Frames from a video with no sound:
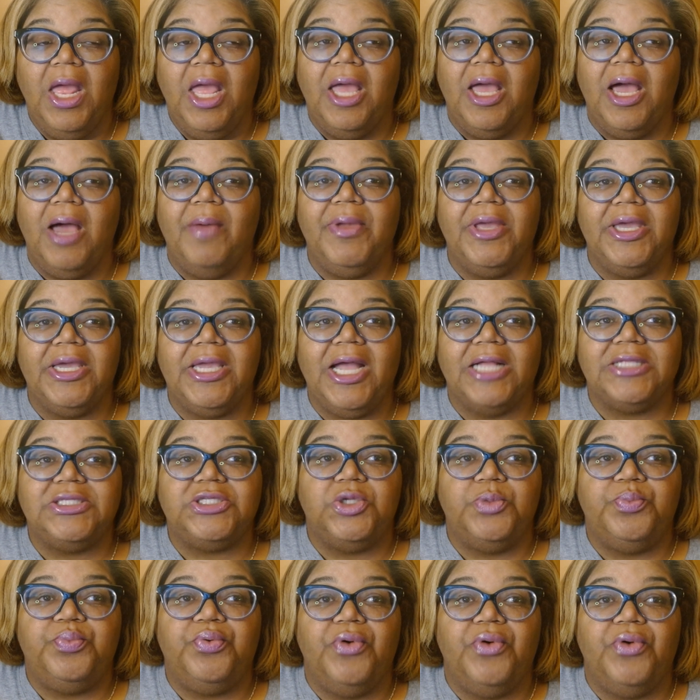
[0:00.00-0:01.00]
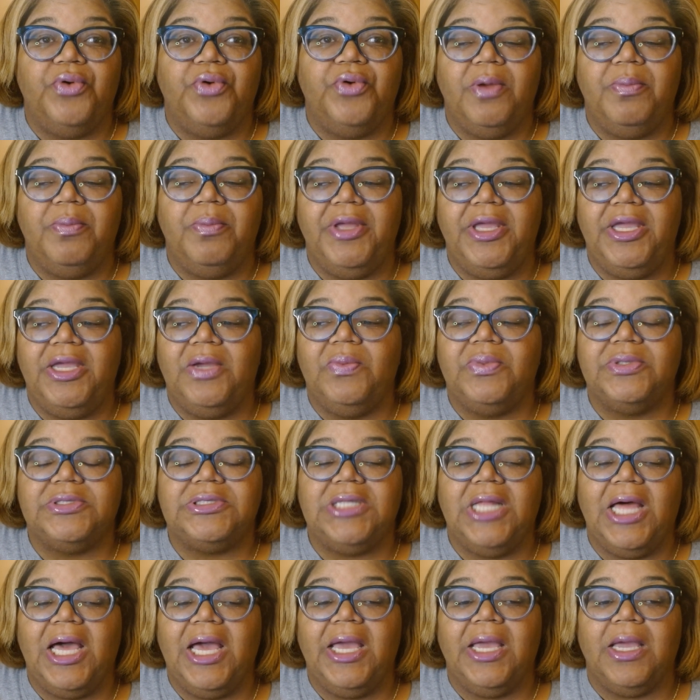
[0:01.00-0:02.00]
I mean, it got to the point where Bean was
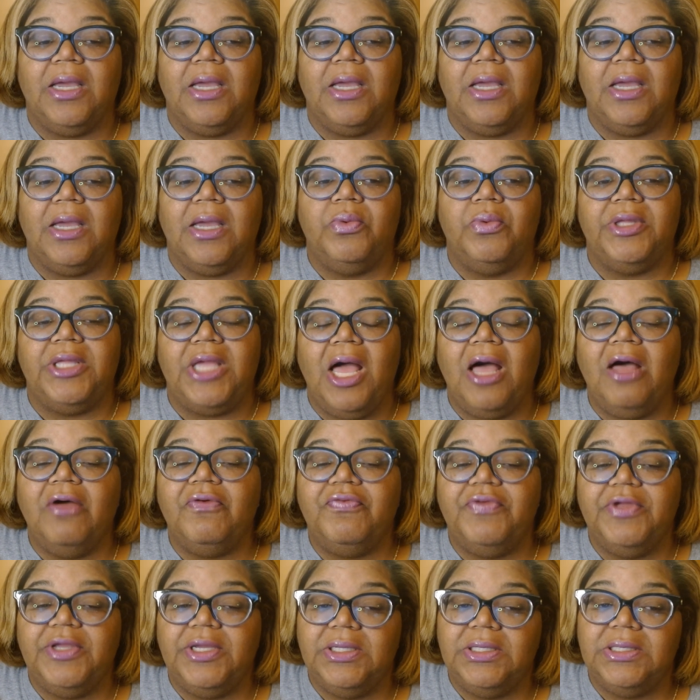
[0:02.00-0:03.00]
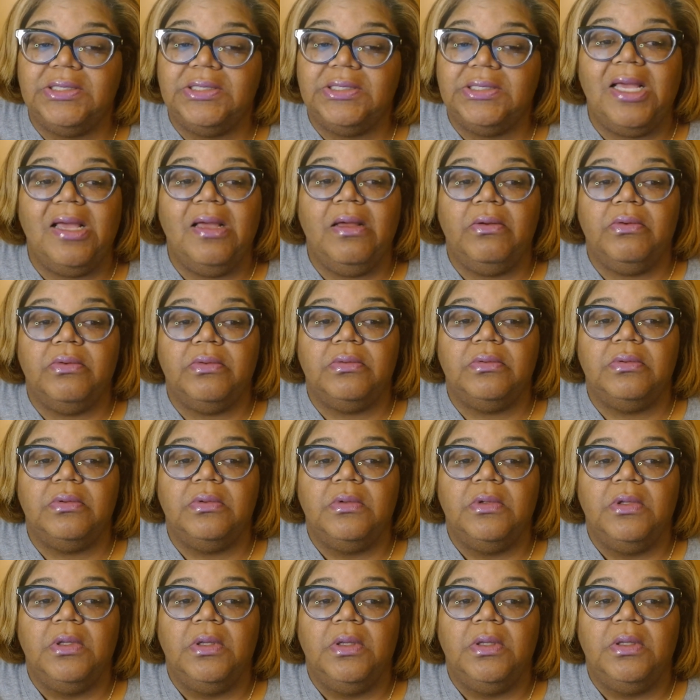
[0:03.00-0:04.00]
like, well, when y'all figure this out,
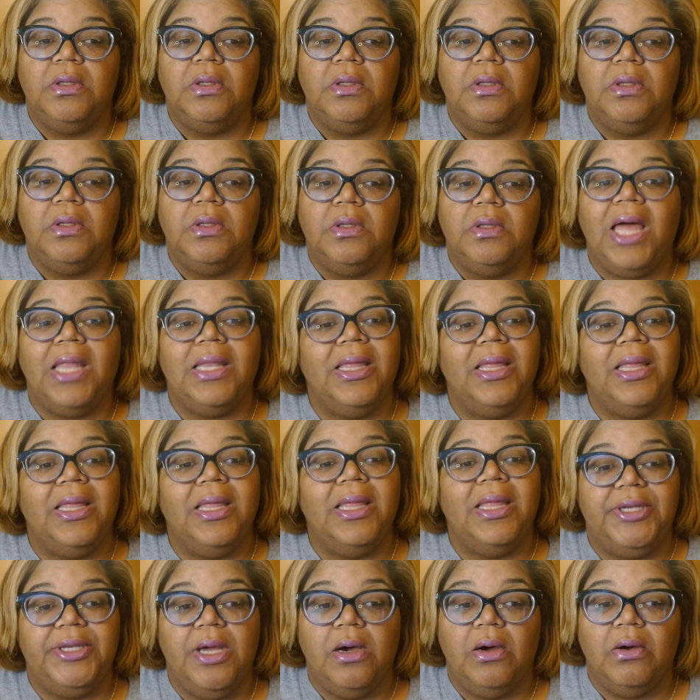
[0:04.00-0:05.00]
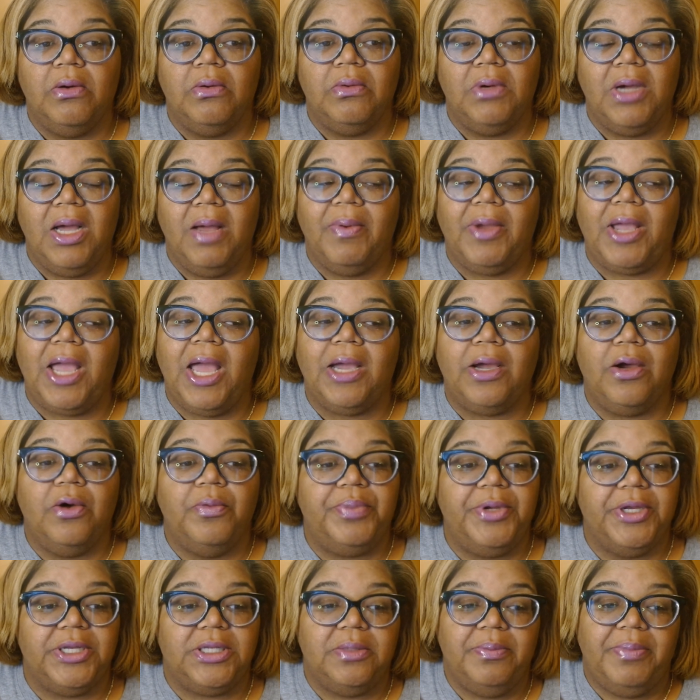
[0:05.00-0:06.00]
y'all let me know. I'm going to go
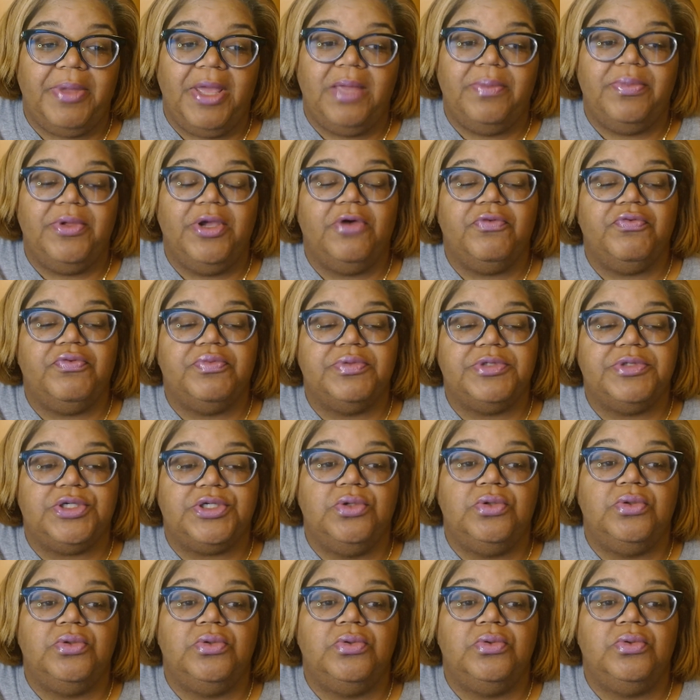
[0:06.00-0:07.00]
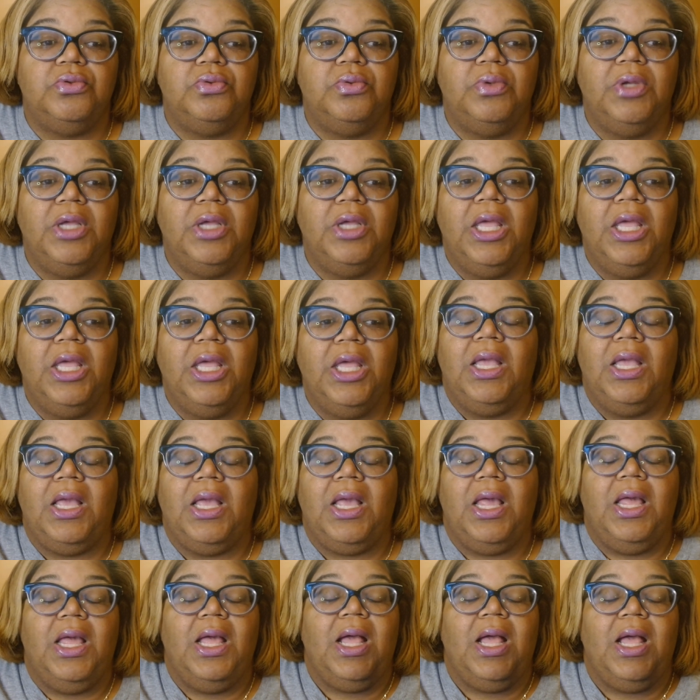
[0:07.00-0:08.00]
pick the baby up from school.
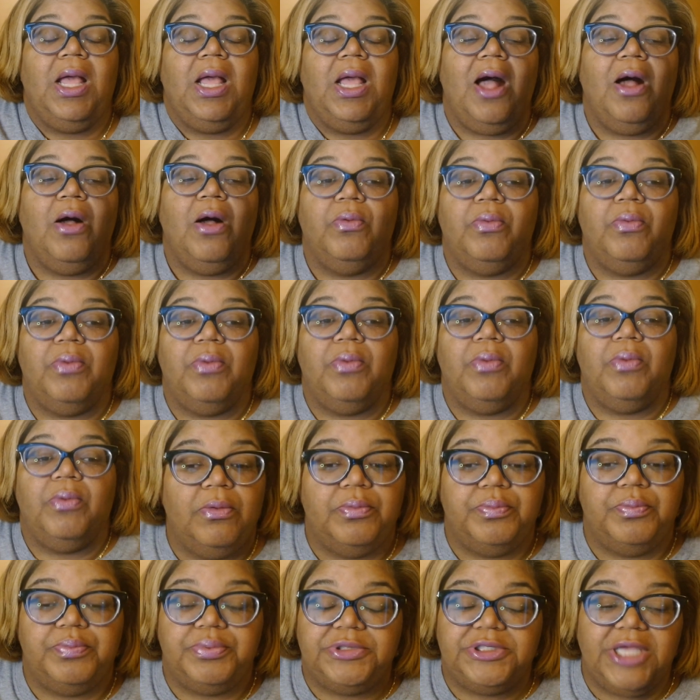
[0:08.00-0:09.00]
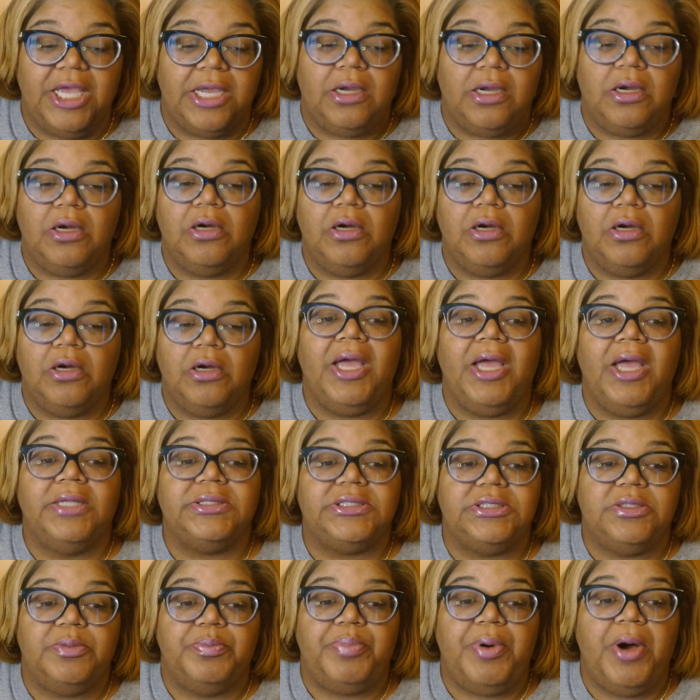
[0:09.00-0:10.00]
I'll take her around
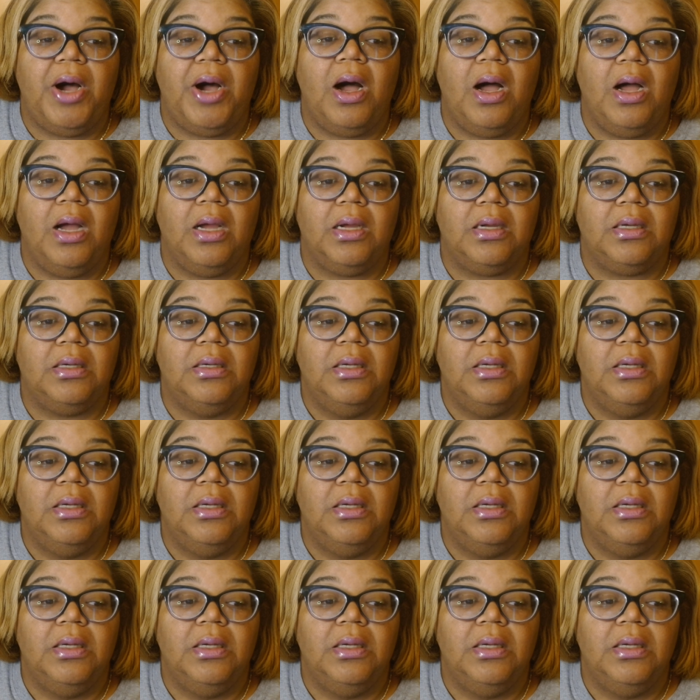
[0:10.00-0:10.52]
to the park